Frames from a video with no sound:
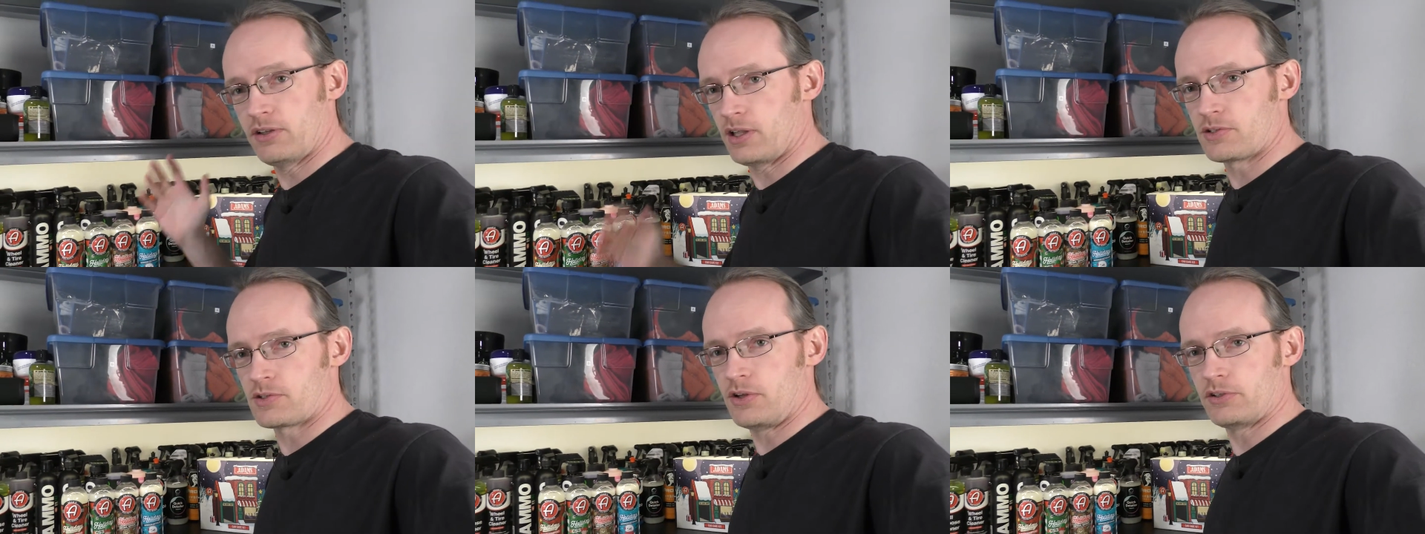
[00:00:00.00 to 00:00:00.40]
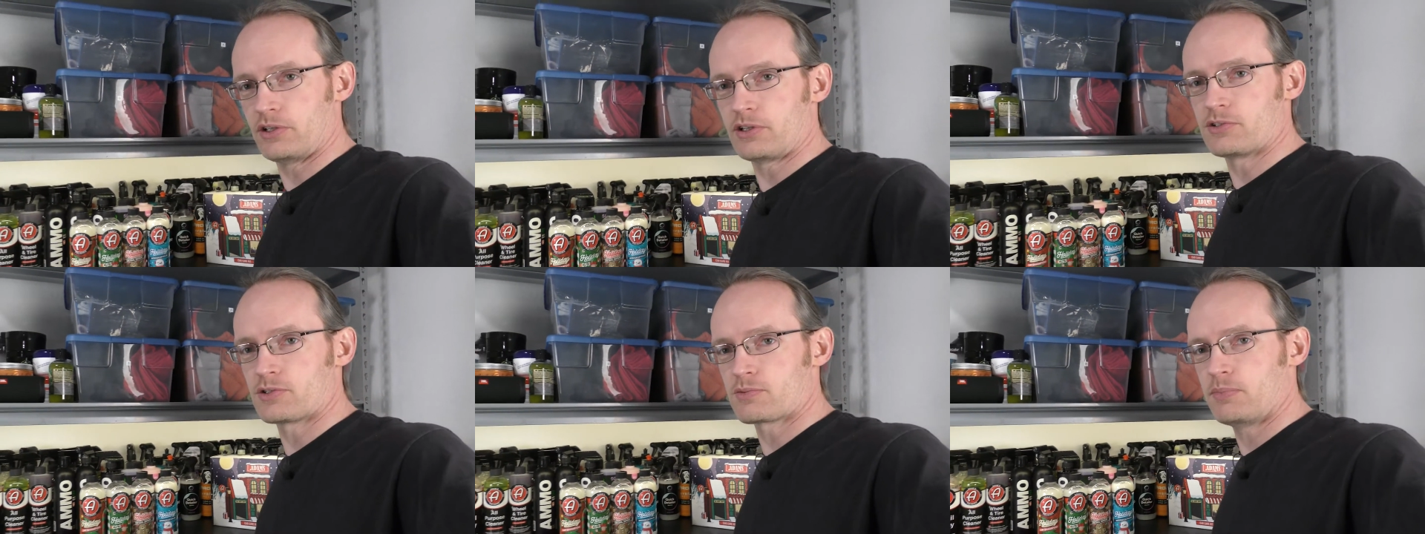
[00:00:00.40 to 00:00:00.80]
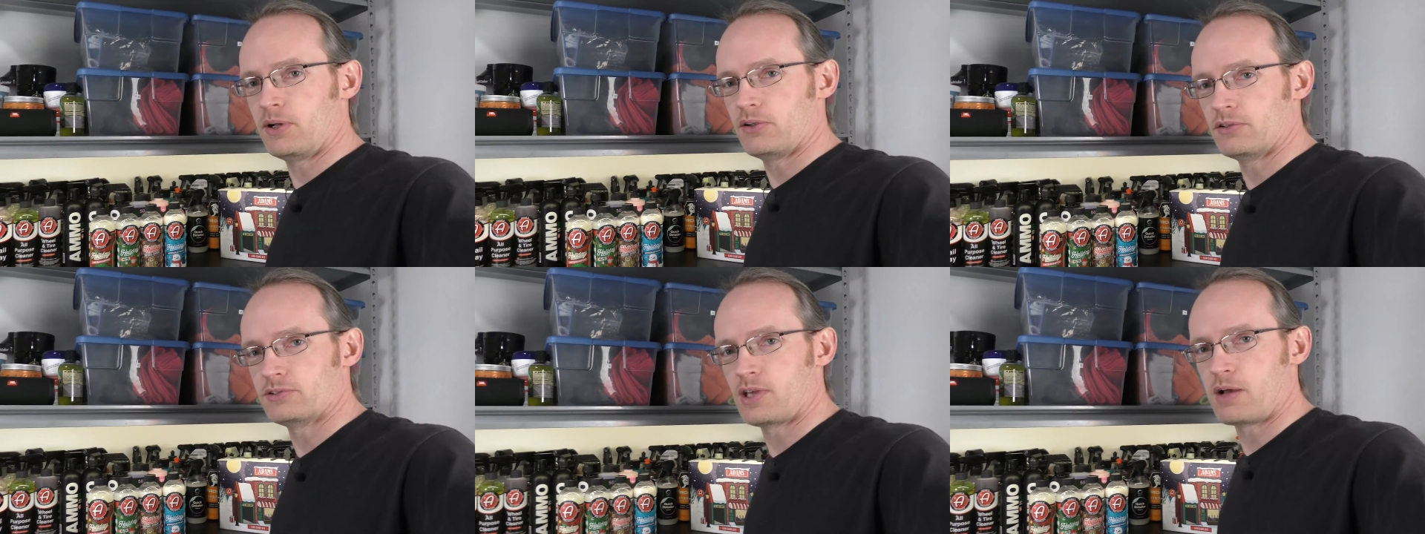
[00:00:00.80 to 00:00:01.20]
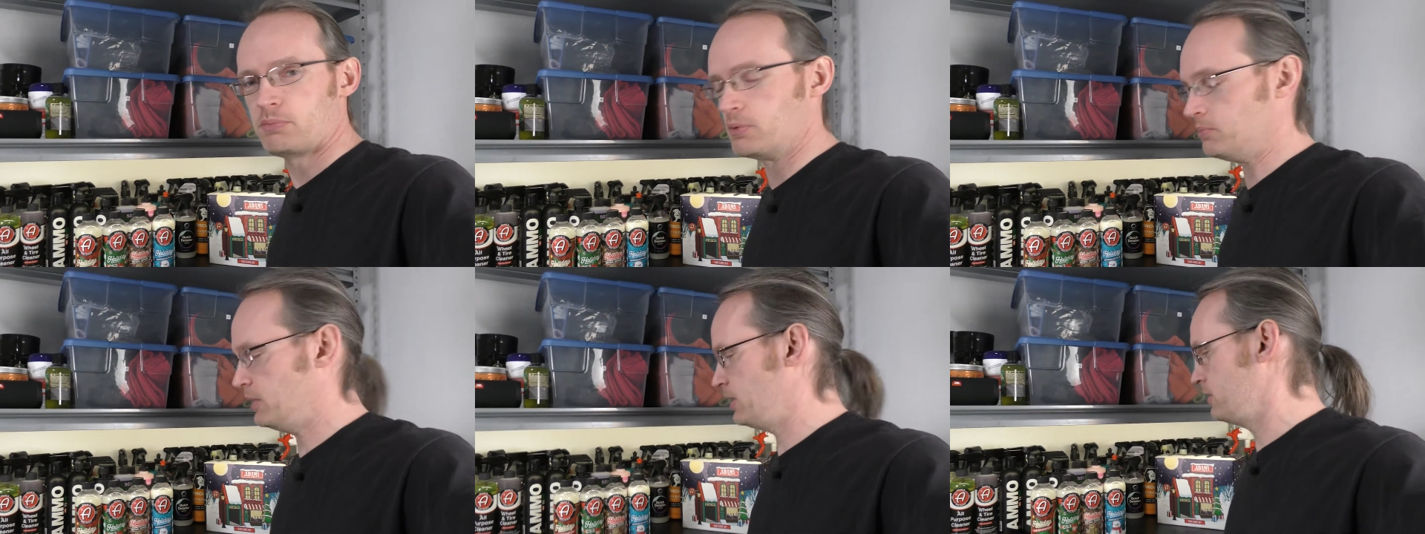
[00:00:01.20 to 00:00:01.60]
that's all you can smell is
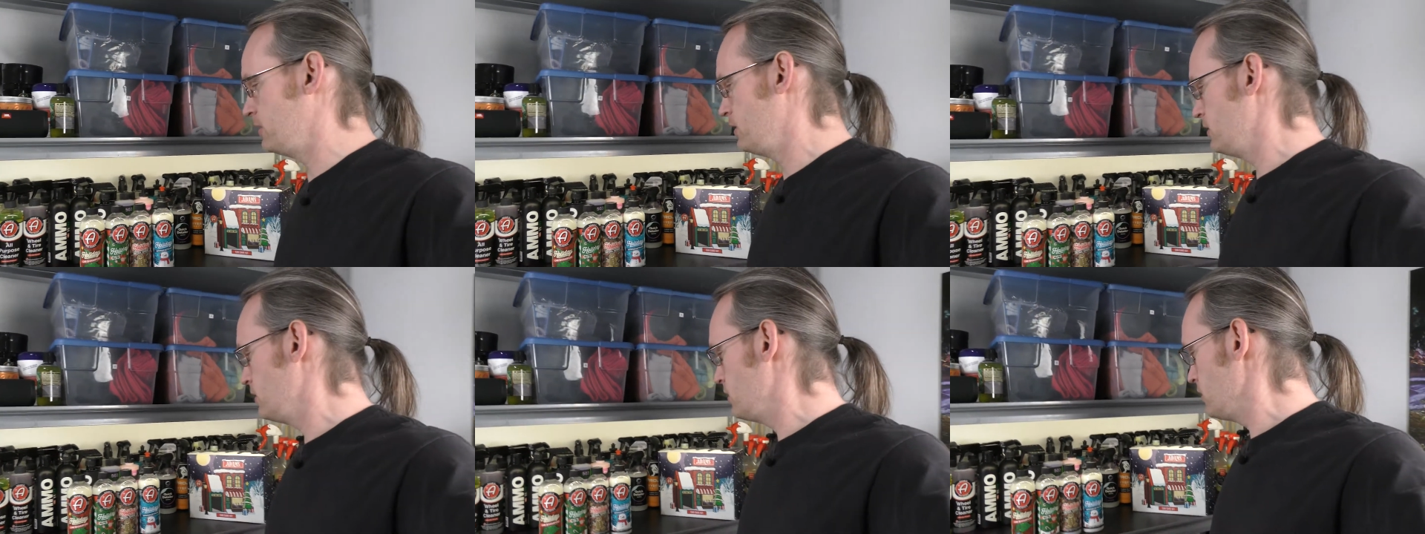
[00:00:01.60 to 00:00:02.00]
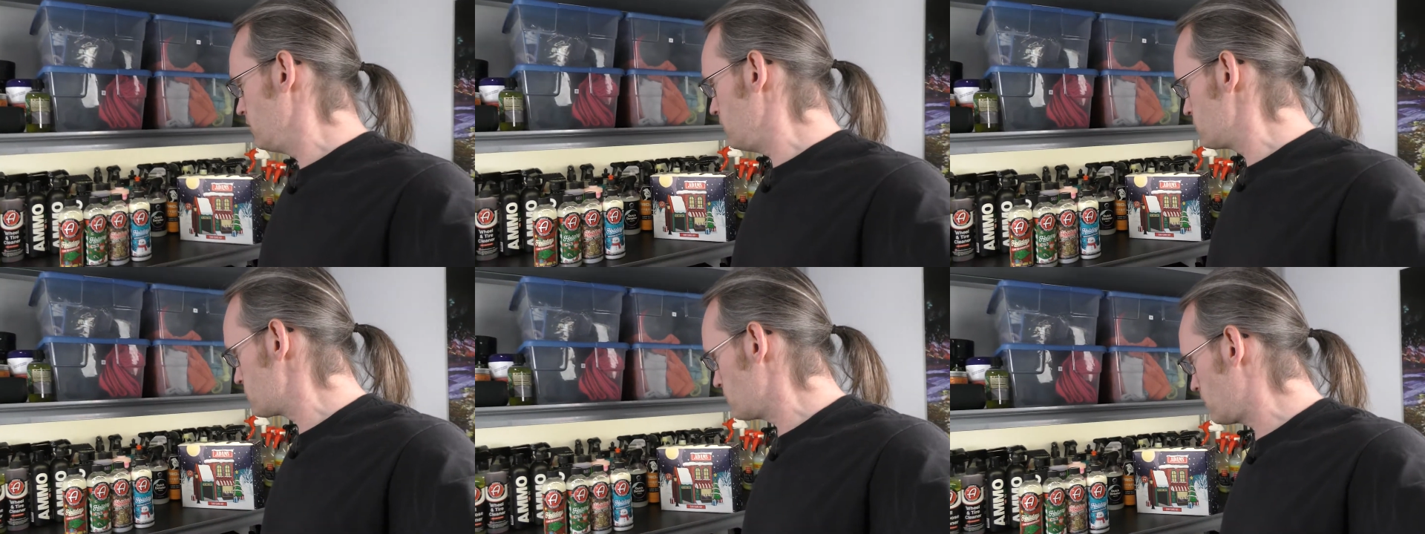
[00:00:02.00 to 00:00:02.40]
apple pie. And so